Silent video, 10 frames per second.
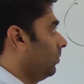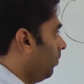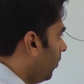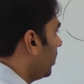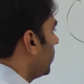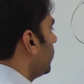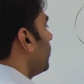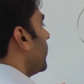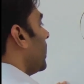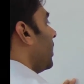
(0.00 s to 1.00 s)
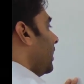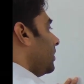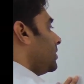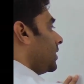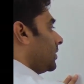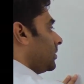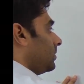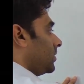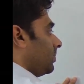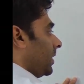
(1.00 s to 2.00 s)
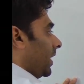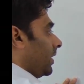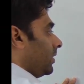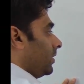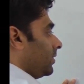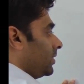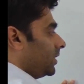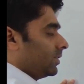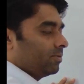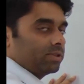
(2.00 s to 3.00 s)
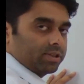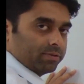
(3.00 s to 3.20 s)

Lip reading: What energy conservation? Mechanical energy conservation.